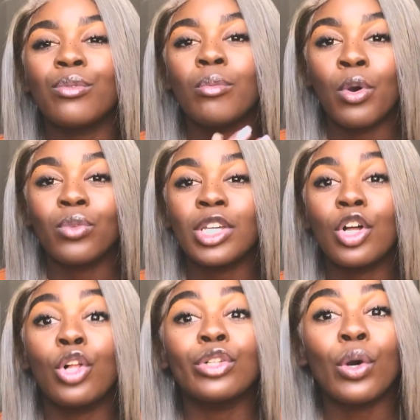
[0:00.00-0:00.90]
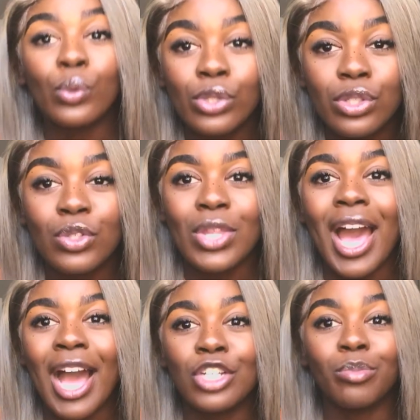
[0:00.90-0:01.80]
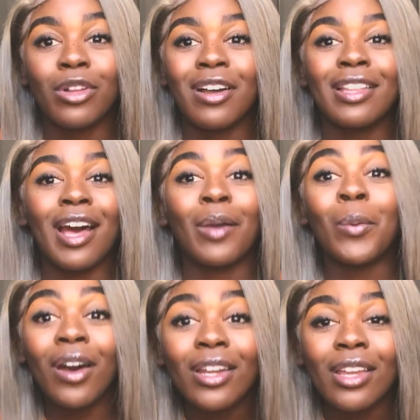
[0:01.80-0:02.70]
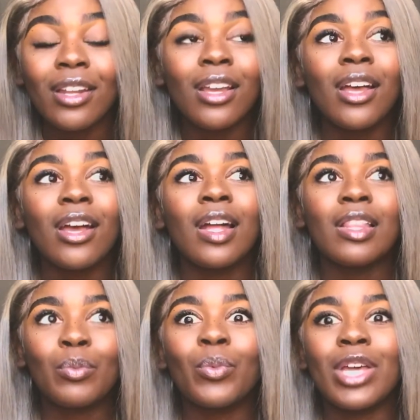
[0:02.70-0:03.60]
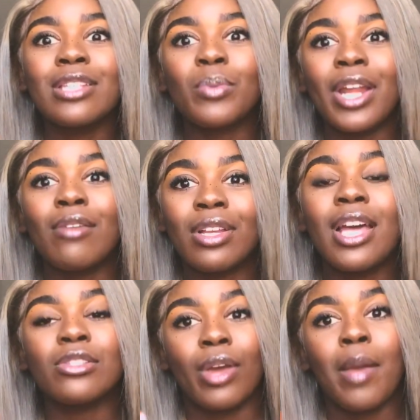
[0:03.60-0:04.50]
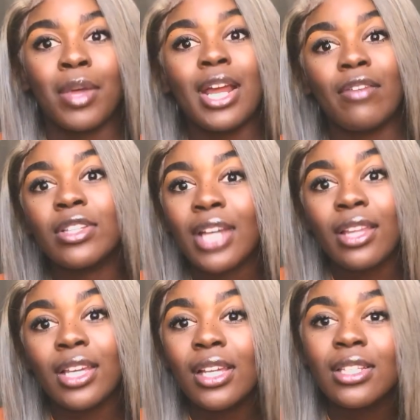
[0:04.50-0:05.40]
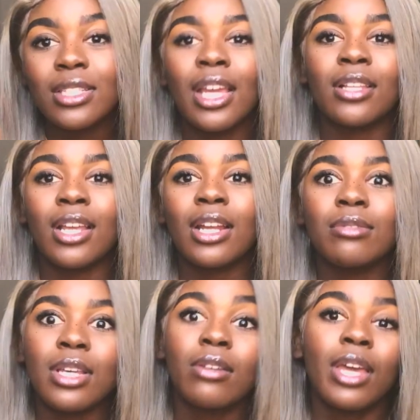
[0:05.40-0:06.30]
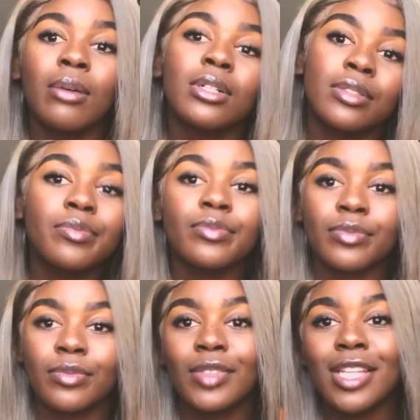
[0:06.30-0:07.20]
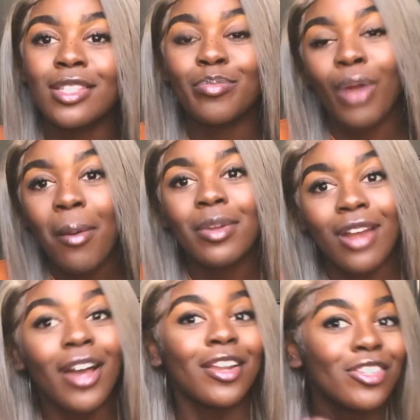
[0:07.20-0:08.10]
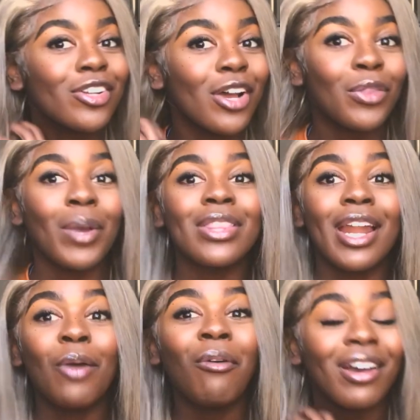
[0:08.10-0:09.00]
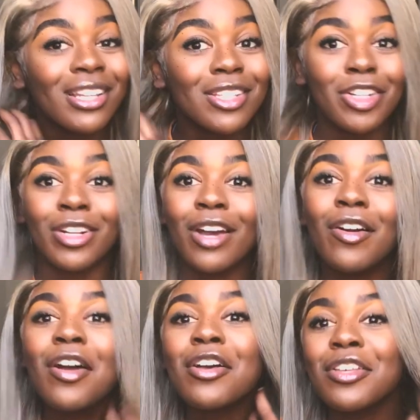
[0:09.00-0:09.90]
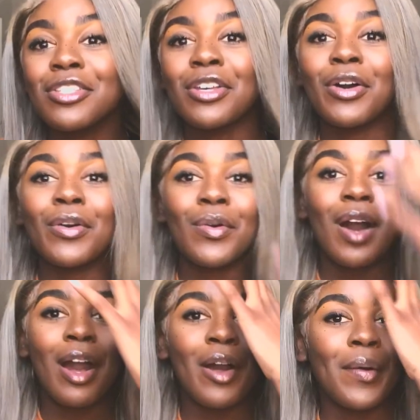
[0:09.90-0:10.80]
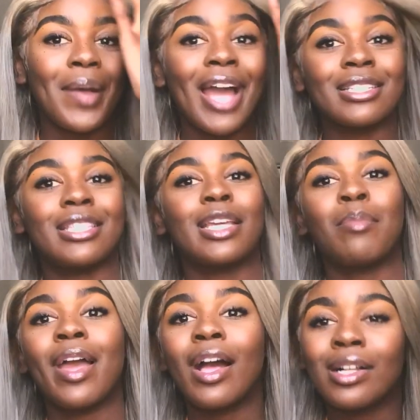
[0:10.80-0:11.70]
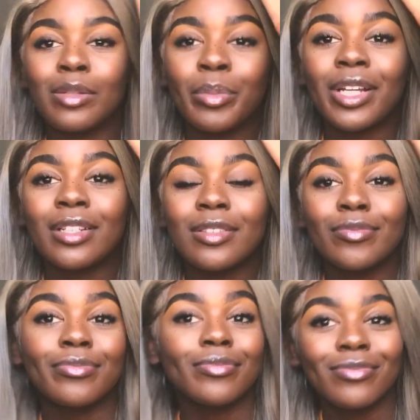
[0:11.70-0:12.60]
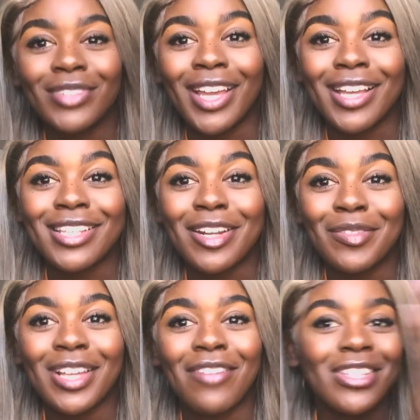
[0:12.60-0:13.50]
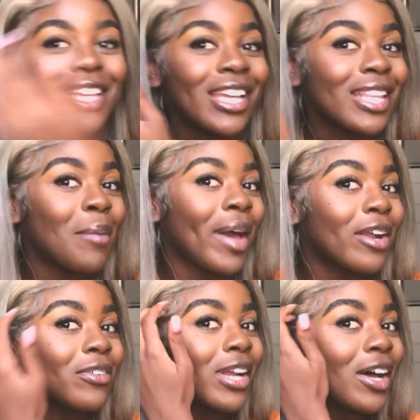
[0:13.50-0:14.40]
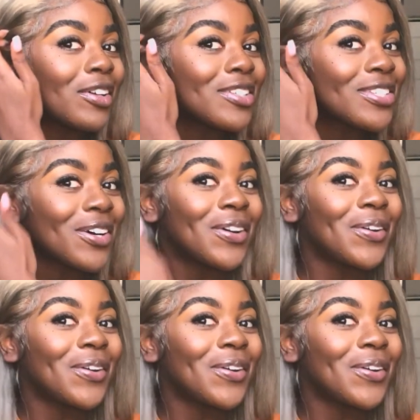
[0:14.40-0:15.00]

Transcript: even remotely close to the ash blonde that I wanted, is when I realized, okay, I'm gonna have to dye this, and then I was like, okay, well, it's probably not gonna turn out the way that I want it to turn out. So I had to take my L, but I guess I didn't really have to take that bad of an L, so.